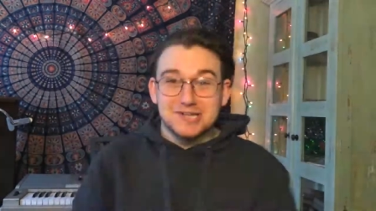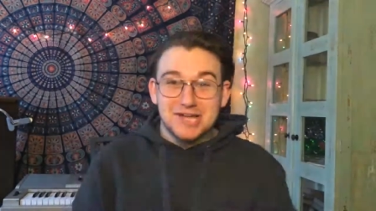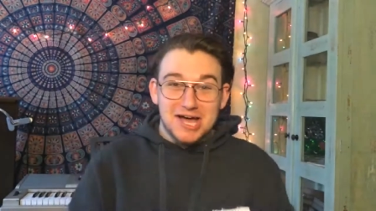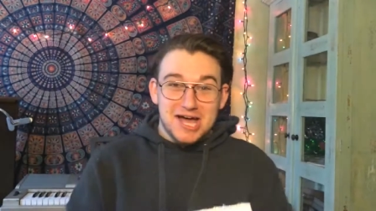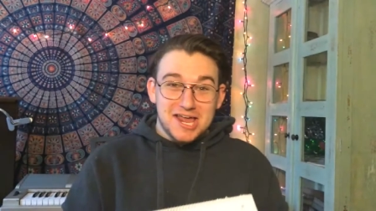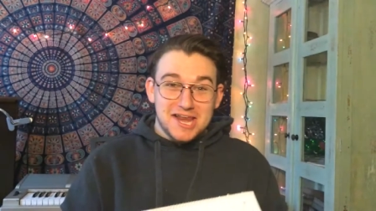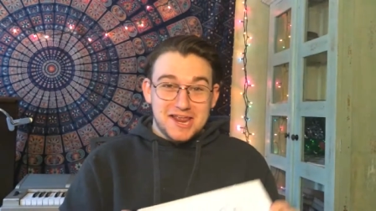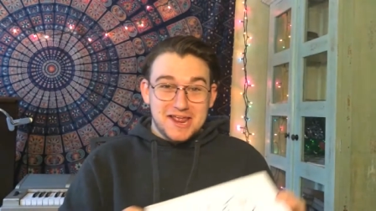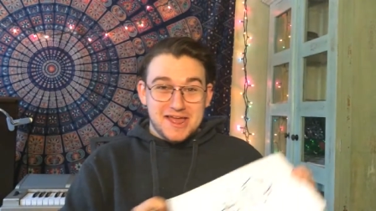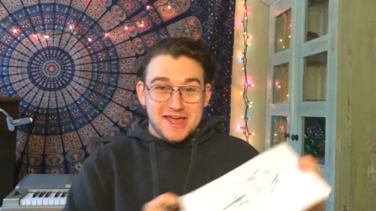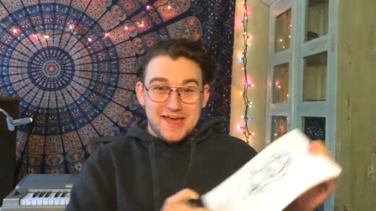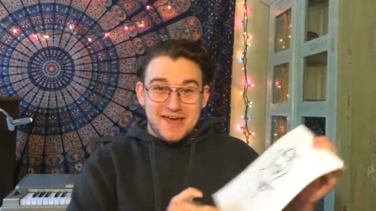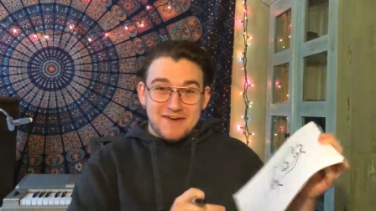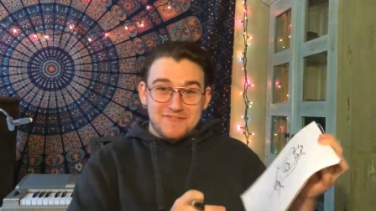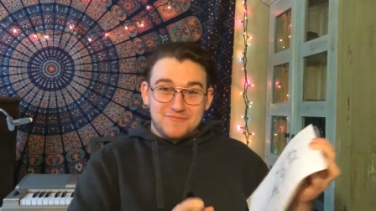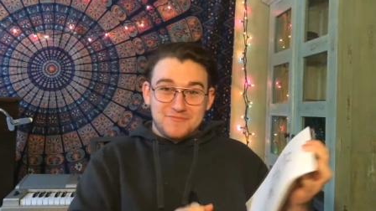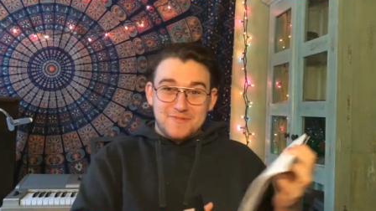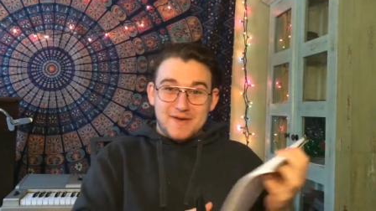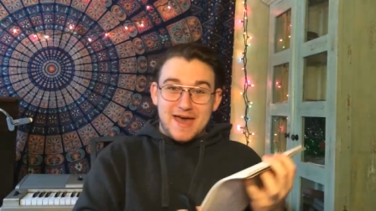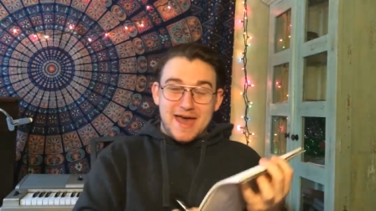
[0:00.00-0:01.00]
Not
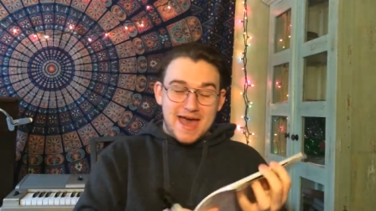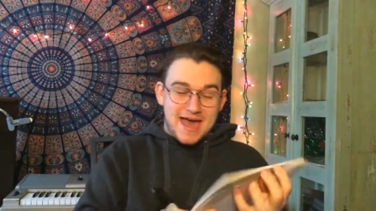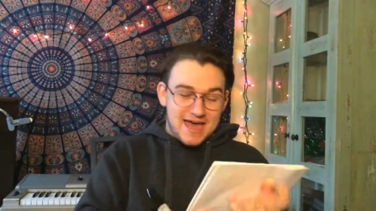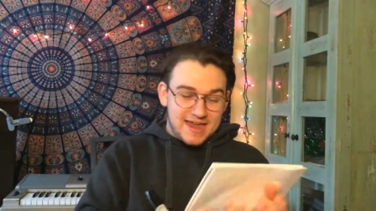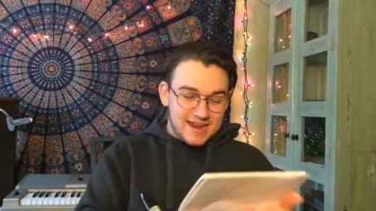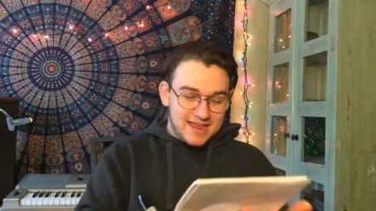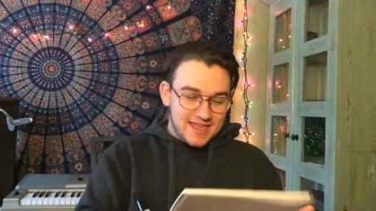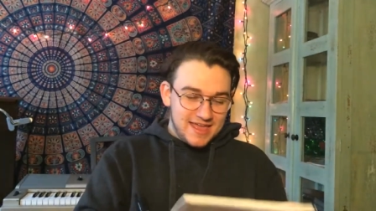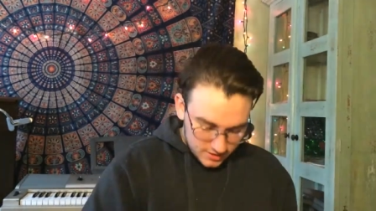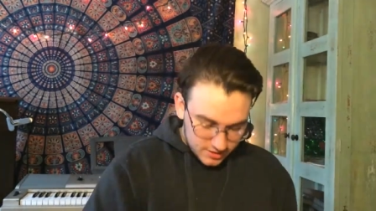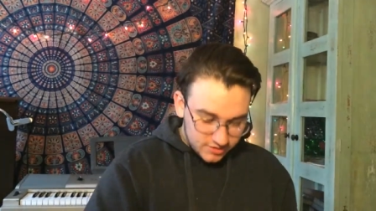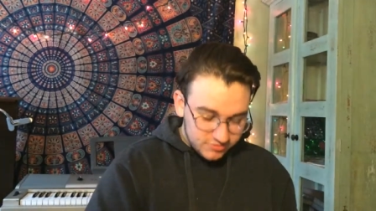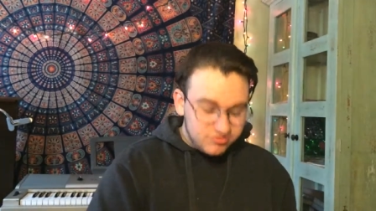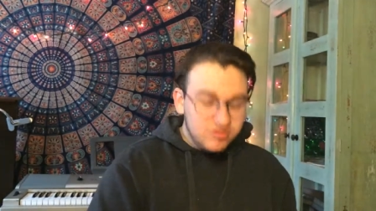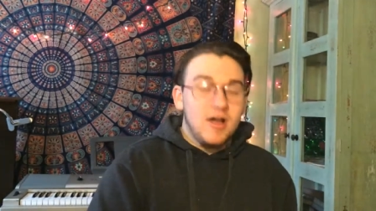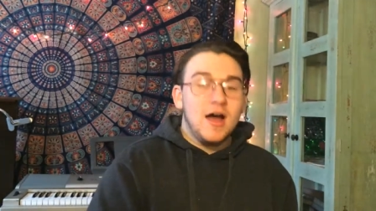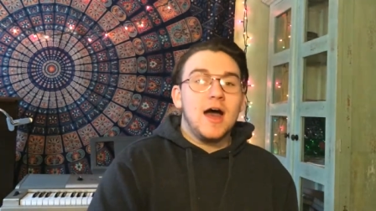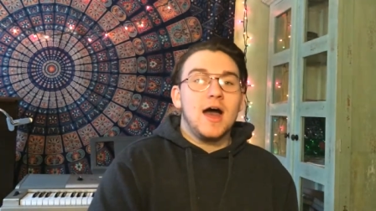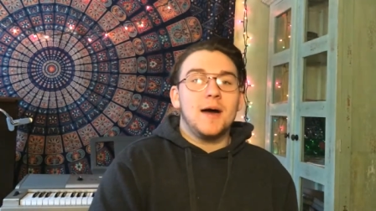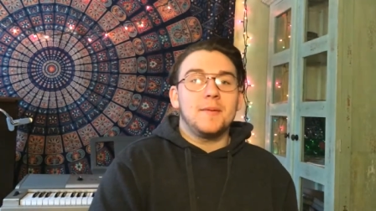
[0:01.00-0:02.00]
half bad. Good
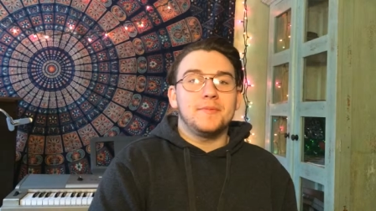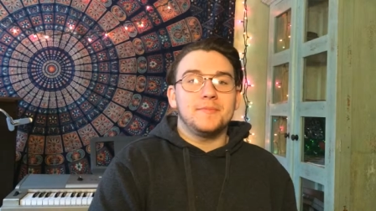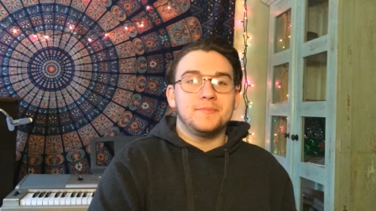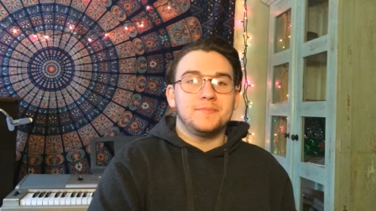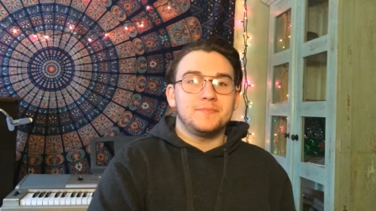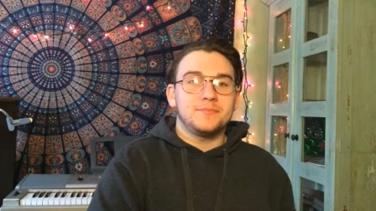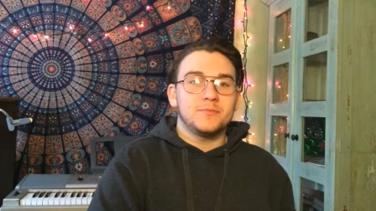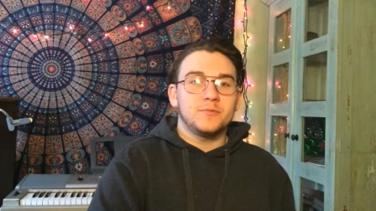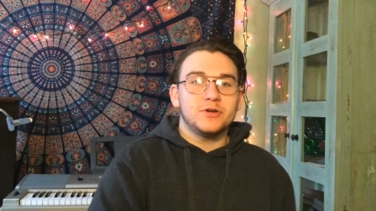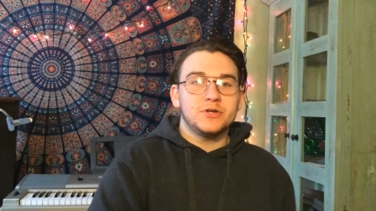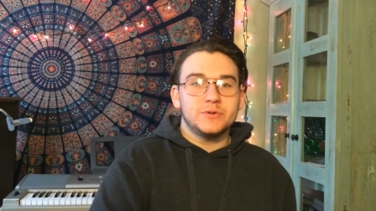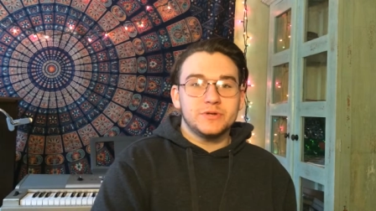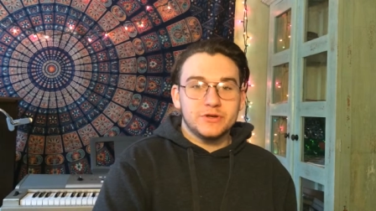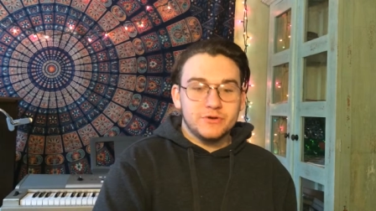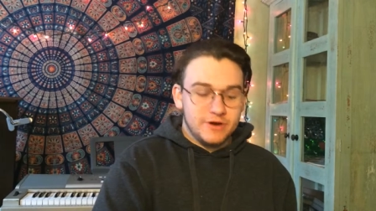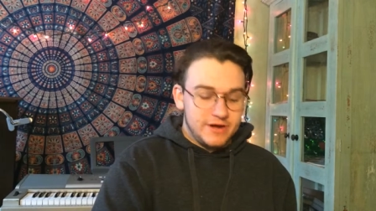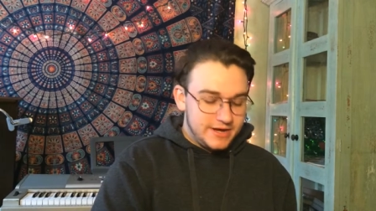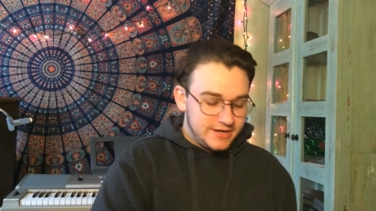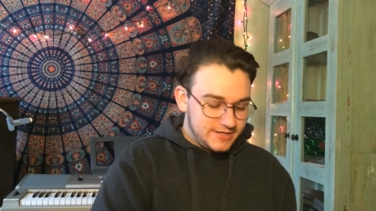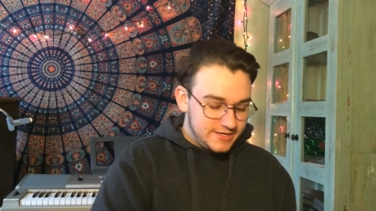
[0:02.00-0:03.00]
job. We're doing
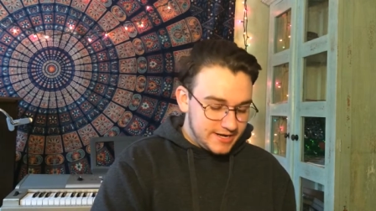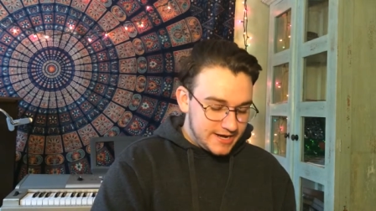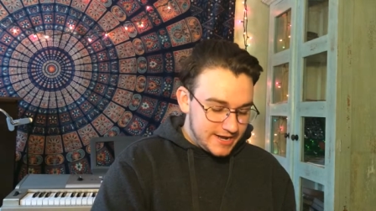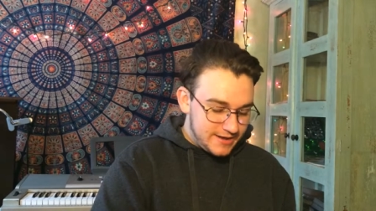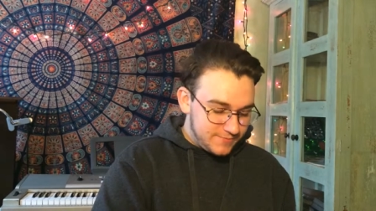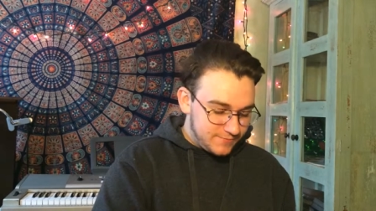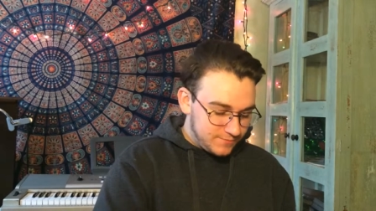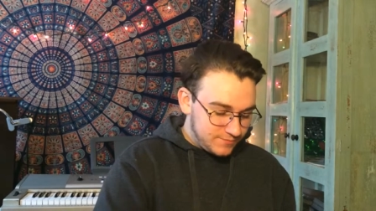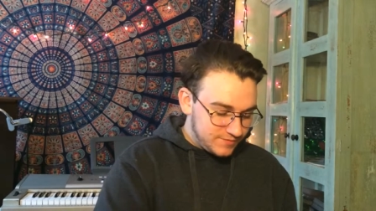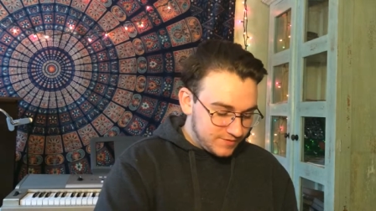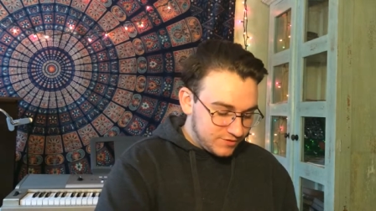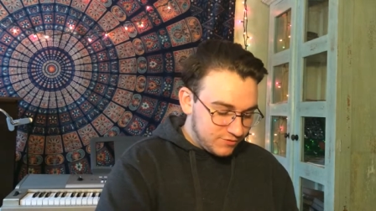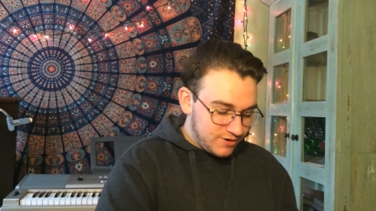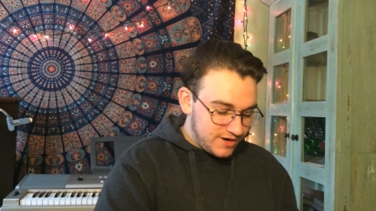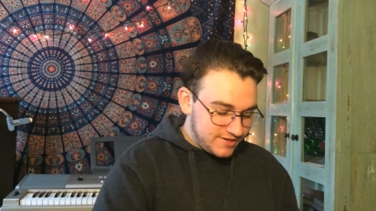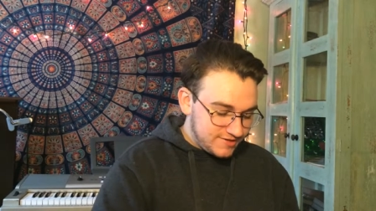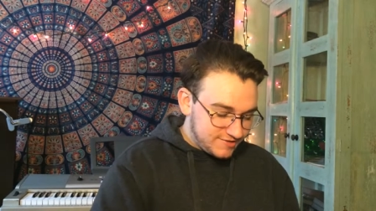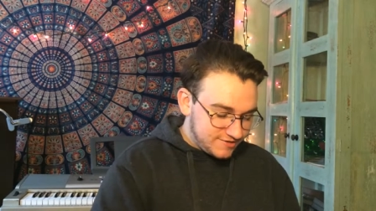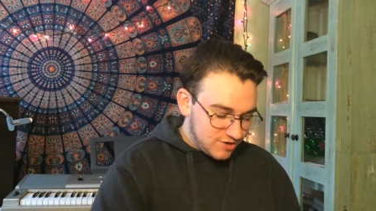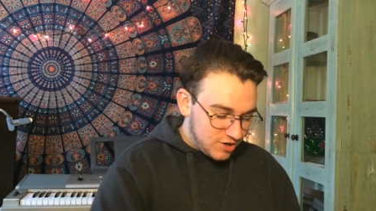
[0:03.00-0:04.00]
great today.
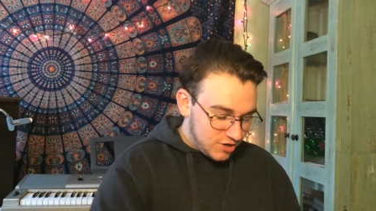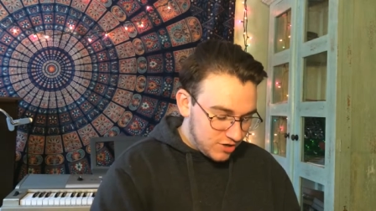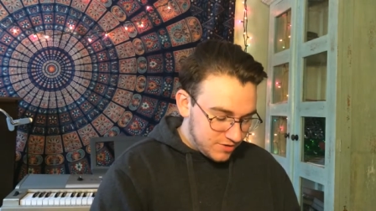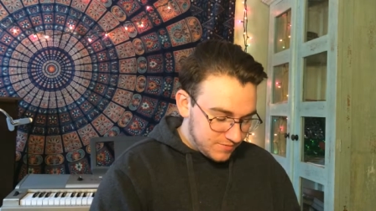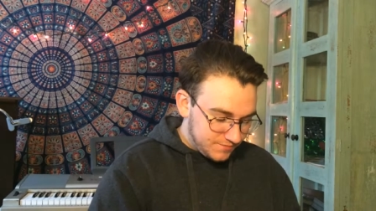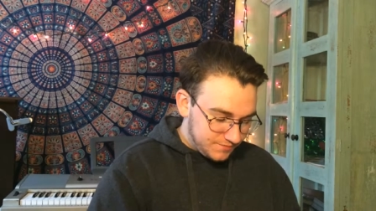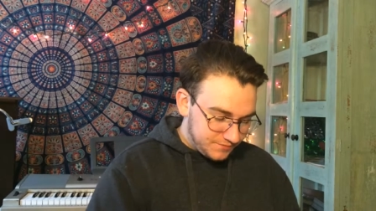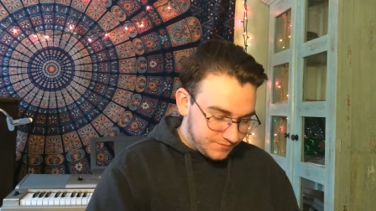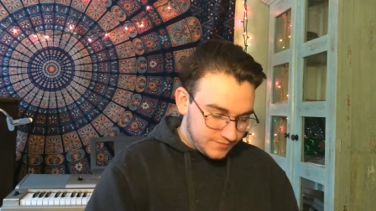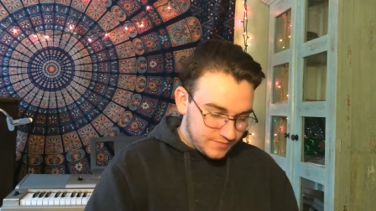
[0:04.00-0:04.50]
Great start.